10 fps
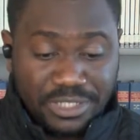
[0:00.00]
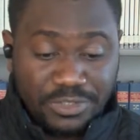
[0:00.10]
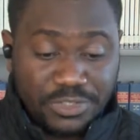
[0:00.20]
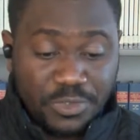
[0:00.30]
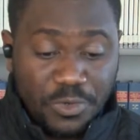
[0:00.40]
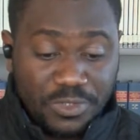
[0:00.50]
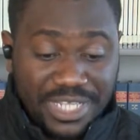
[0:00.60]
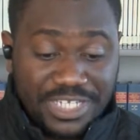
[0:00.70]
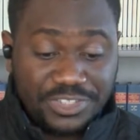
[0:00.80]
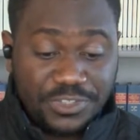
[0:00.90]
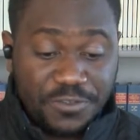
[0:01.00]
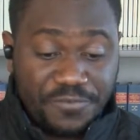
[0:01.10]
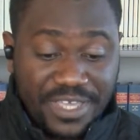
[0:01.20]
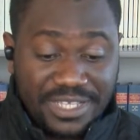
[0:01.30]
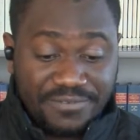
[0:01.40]
Not only is
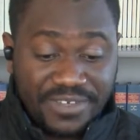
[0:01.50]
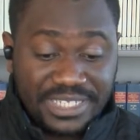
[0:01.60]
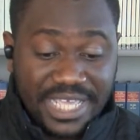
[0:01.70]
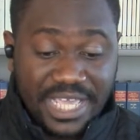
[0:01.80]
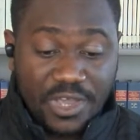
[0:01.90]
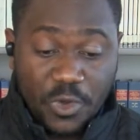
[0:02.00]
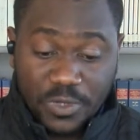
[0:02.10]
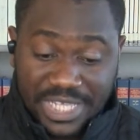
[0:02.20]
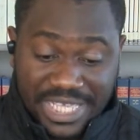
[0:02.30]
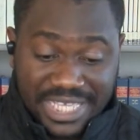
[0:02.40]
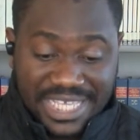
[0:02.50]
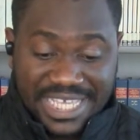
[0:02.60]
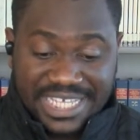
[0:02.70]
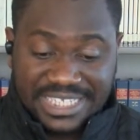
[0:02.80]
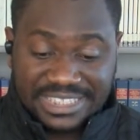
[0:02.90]
YHVH holy,
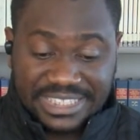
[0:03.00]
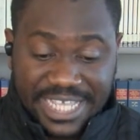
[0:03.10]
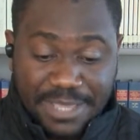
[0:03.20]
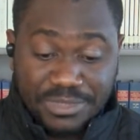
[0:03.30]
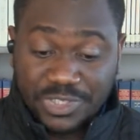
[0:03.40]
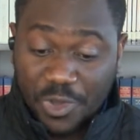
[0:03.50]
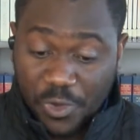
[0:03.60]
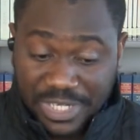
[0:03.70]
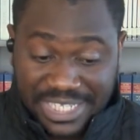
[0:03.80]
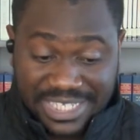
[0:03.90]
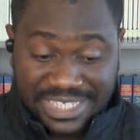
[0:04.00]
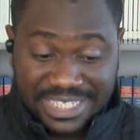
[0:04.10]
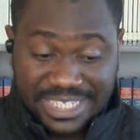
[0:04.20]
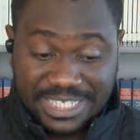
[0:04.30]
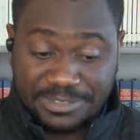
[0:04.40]
His name is holy,
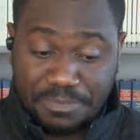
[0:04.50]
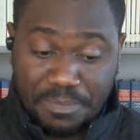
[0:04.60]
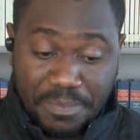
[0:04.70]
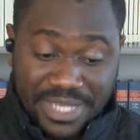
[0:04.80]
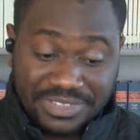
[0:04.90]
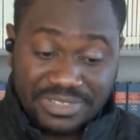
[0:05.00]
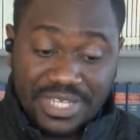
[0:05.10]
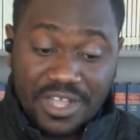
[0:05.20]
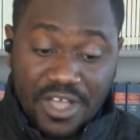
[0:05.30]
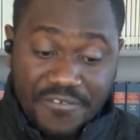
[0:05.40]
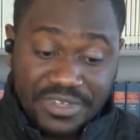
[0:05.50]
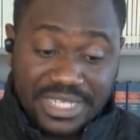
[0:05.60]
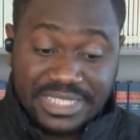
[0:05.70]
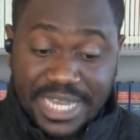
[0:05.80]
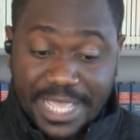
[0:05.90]
His personal
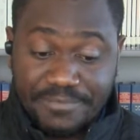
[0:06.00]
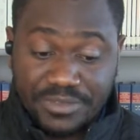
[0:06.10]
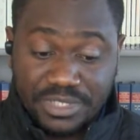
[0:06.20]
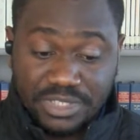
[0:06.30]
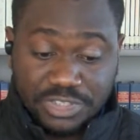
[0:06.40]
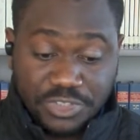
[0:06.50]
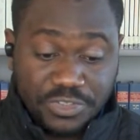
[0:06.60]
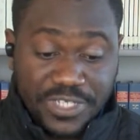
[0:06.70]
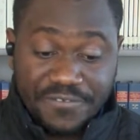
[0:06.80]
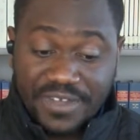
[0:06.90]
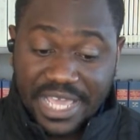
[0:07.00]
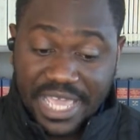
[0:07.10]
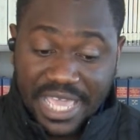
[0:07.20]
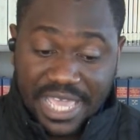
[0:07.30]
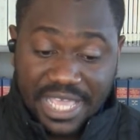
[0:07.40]
covenant name,
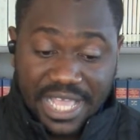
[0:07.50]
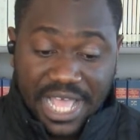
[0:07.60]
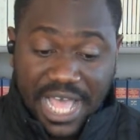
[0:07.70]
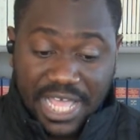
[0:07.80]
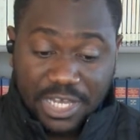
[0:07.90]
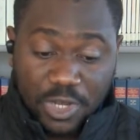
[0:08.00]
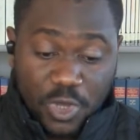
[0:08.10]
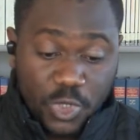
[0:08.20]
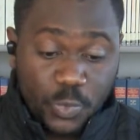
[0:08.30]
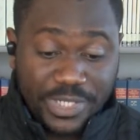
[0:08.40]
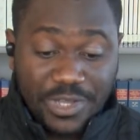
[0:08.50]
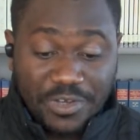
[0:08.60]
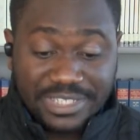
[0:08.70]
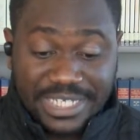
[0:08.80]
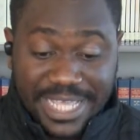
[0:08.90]
YHVH, along with the
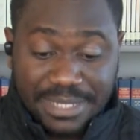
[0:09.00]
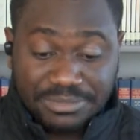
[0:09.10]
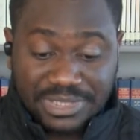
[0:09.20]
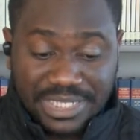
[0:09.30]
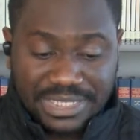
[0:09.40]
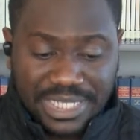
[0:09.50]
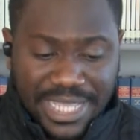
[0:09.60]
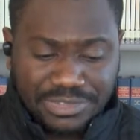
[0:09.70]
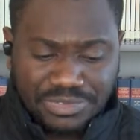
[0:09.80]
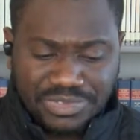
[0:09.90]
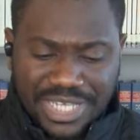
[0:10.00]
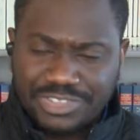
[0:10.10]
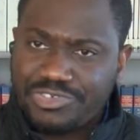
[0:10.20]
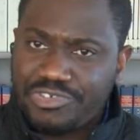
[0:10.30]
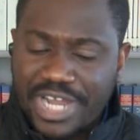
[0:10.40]
other names and titles
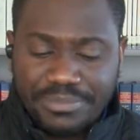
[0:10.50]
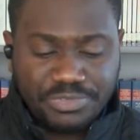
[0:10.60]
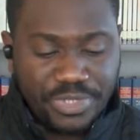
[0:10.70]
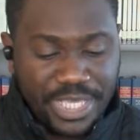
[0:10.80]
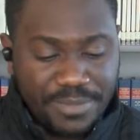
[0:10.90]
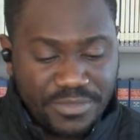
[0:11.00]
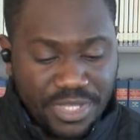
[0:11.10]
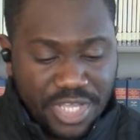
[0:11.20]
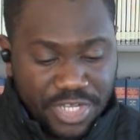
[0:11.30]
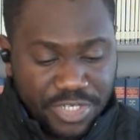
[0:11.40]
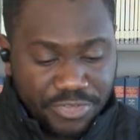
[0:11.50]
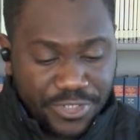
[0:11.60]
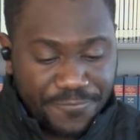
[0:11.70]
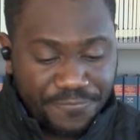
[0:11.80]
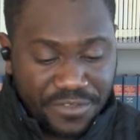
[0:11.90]
ascribed to Him,
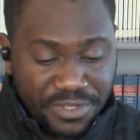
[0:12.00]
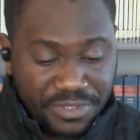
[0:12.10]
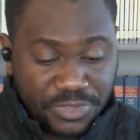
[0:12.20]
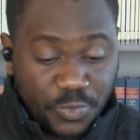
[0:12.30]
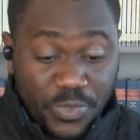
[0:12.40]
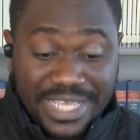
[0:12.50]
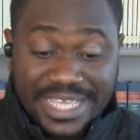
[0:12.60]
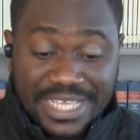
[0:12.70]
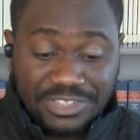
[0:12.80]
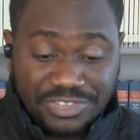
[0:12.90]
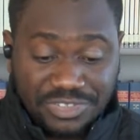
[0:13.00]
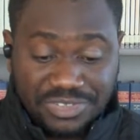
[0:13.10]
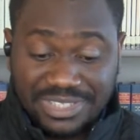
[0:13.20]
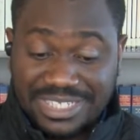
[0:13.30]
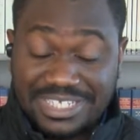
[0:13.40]
reveals who He
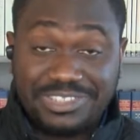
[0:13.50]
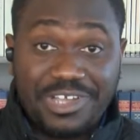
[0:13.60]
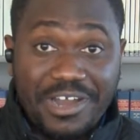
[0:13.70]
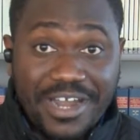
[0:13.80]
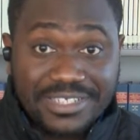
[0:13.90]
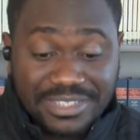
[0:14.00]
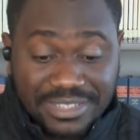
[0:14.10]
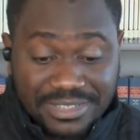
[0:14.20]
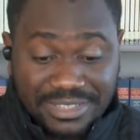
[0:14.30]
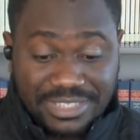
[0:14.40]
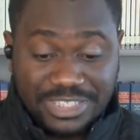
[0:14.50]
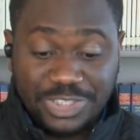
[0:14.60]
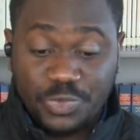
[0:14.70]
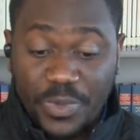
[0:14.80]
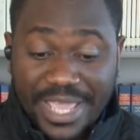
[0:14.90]
is, His character,
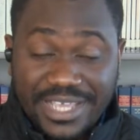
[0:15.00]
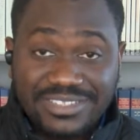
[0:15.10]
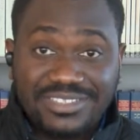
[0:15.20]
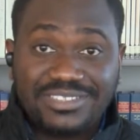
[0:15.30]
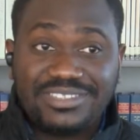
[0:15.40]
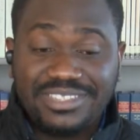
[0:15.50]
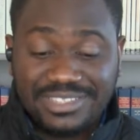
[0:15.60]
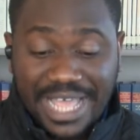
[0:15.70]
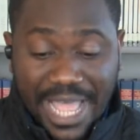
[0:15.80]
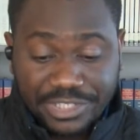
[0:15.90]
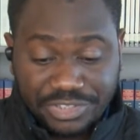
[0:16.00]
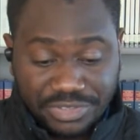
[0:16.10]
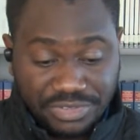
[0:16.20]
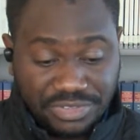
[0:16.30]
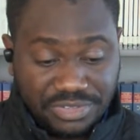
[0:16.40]
His ways, His
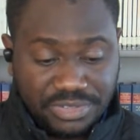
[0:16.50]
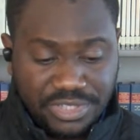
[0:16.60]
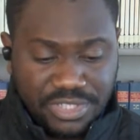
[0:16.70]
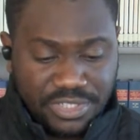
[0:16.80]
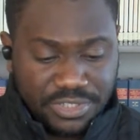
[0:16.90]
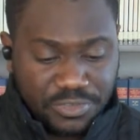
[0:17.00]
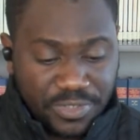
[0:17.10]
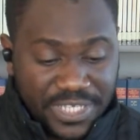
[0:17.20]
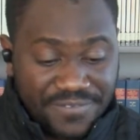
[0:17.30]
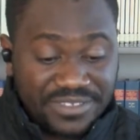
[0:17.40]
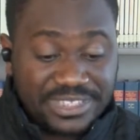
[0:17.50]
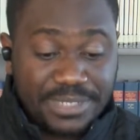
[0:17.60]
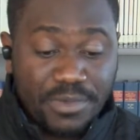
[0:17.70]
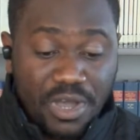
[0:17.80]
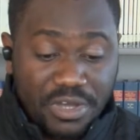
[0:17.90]
actions, to give the
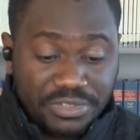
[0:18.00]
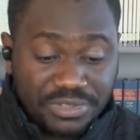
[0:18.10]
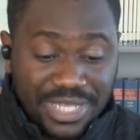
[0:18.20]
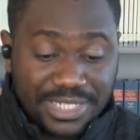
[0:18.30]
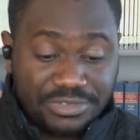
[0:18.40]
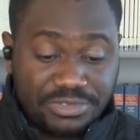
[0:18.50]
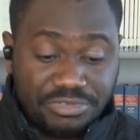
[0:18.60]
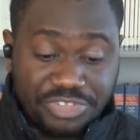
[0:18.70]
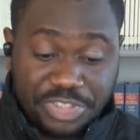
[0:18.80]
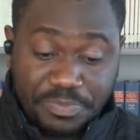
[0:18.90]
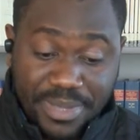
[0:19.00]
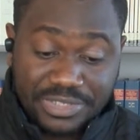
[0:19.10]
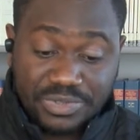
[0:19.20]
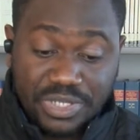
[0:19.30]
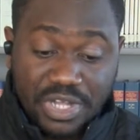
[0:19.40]
same honor and
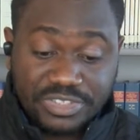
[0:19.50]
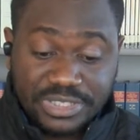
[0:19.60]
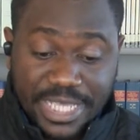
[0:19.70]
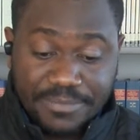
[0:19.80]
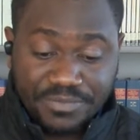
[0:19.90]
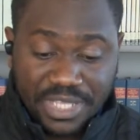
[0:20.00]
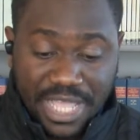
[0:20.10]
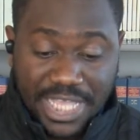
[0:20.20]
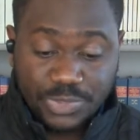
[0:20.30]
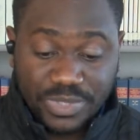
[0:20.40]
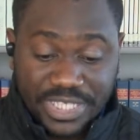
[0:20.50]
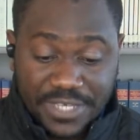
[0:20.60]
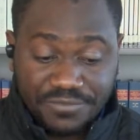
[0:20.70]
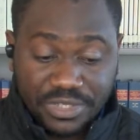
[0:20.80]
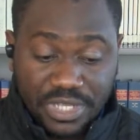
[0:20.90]
respect to God's name as we
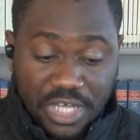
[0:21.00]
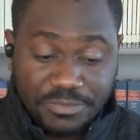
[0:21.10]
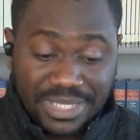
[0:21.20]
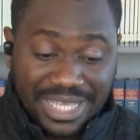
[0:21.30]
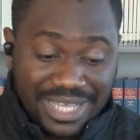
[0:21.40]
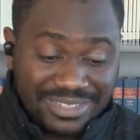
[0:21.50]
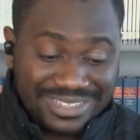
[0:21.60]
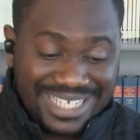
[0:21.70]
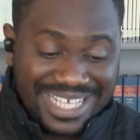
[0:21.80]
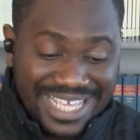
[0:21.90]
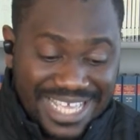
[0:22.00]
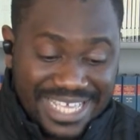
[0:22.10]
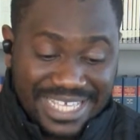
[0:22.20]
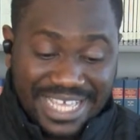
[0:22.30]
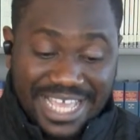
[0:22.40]
give to God, because
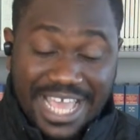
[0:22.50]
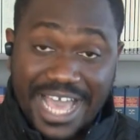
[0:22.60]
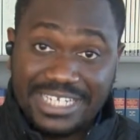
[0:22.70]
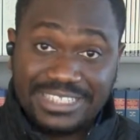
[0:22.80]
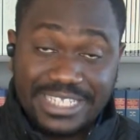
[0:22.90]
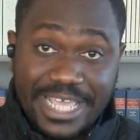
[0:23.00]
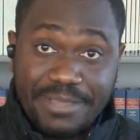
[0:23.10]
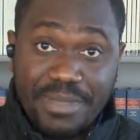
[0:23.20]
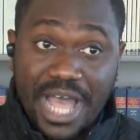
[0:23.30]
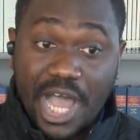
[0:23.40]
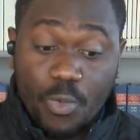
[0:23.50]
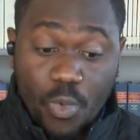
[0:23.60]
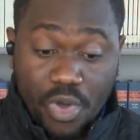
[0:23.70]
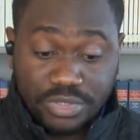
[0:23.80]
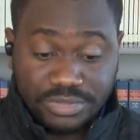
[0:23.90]
He and His name are
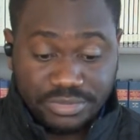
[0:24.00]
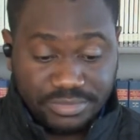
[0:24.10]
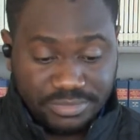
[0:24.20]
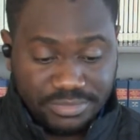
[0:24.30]
one.